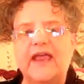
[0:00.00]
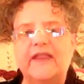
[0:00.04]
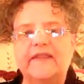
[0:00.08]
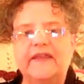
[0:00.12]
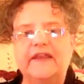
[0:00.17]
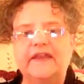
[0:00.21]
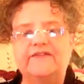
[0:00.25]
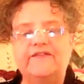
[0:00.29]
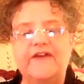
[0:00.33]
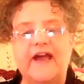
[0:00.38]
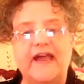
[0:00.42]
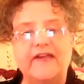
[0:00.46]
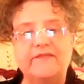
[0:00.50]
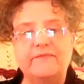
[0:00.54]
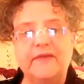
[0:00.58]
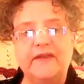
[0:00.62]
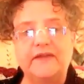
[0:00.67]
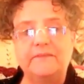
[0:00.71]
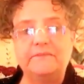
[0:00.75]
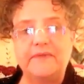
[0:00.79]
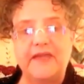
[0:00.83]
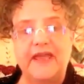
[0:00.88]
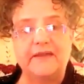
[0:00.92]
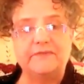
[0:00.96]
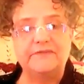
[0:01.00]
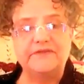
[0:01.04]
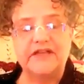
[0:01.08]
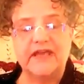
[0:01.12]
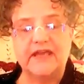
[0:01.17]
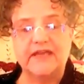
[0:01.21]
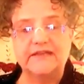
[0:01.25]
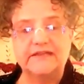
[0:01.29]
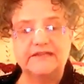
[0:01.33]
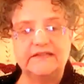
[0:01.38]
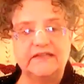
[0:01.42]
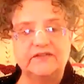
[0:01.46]
that if I've been
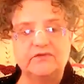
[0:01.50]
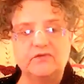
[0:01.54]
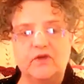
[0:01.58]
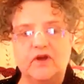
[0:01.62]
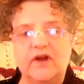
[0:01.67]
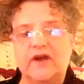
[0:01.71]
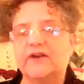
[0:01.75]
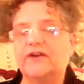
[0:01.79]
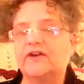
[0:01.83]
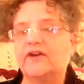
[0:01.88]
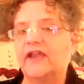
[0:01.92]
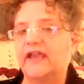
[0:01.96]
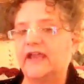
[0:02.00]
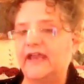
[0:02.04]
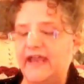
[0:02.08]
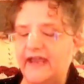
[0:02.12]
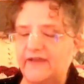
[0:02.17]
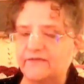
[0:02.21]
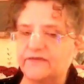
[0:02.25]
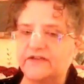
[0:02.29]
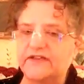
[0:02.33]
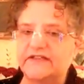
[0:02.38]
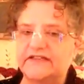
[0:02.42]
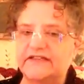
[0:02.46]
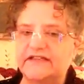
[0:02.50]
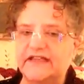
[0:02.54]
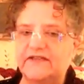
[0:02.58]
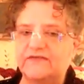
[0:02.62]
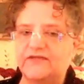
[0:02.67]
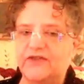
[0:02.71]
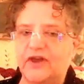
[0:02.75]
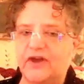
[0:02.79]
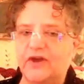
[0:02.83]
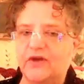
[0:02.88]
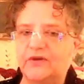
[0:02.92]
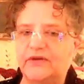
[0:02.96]
baptized in water and have
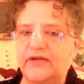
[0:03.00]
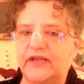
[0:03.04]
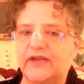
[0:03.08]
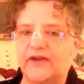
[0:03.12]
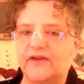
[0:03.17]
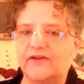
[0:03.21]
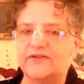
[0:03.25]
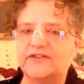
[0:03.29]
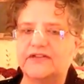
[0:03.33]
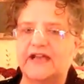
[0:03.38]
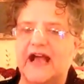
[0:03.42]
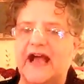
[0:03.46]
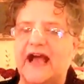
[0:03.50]
received the Holy Ghost,